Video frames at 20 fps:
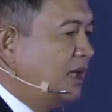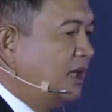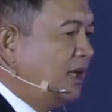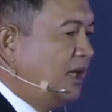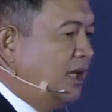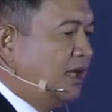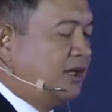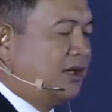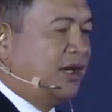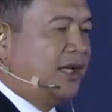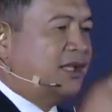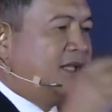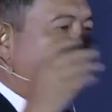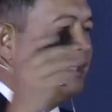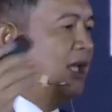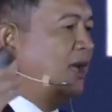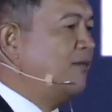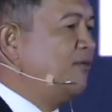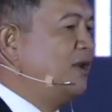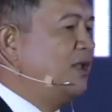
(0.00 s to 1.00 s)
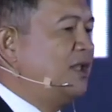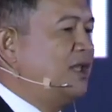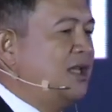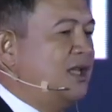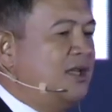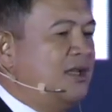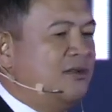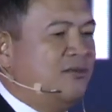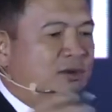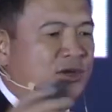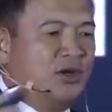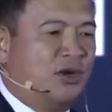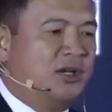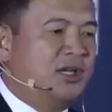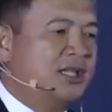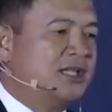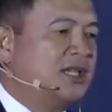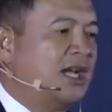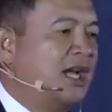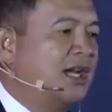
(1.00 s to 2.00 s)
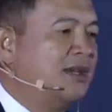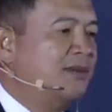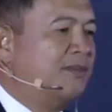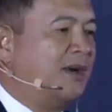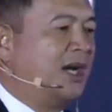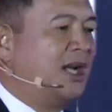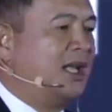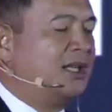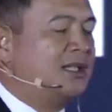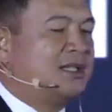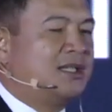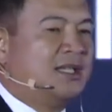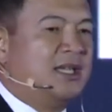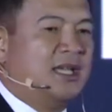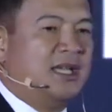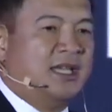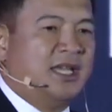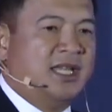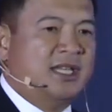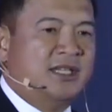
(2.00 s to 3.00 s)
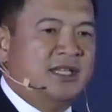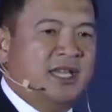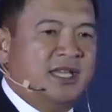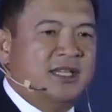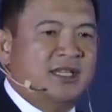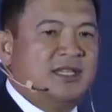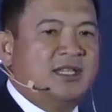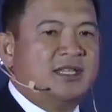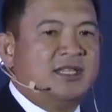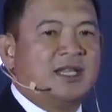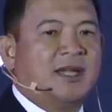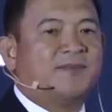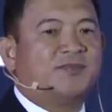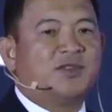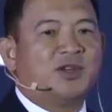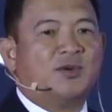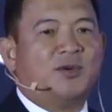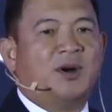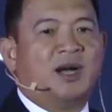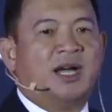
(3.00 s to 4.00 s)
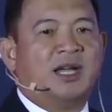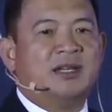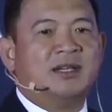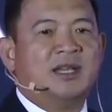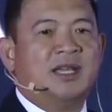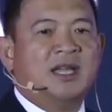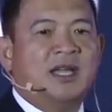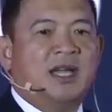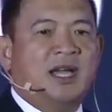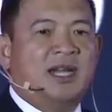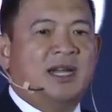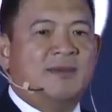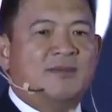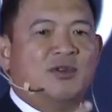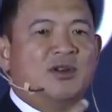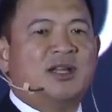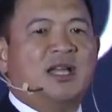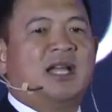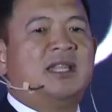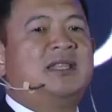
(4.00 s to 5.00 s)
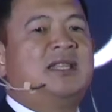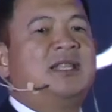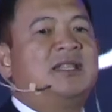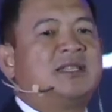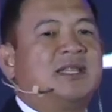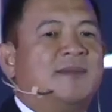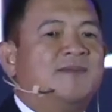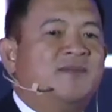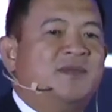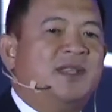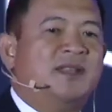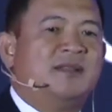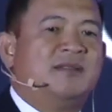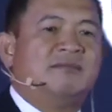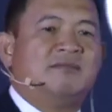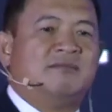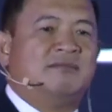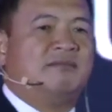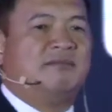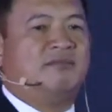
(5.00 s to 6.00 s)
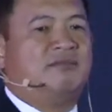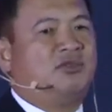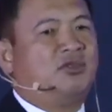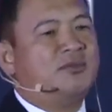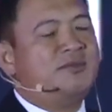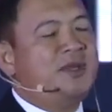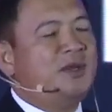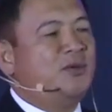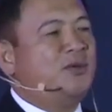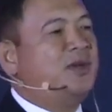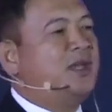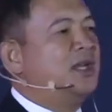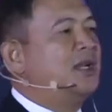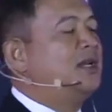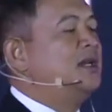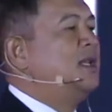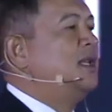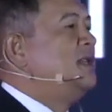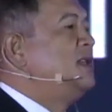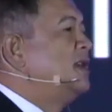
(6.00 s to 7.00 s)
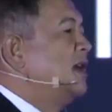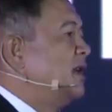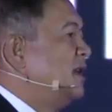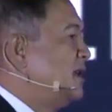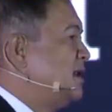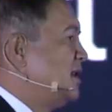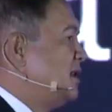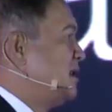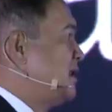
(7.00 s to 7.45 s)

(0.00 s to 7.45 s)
He created everything with all its animals in Genesis chapter 1. Alam mo, God did something to me weird in Genesis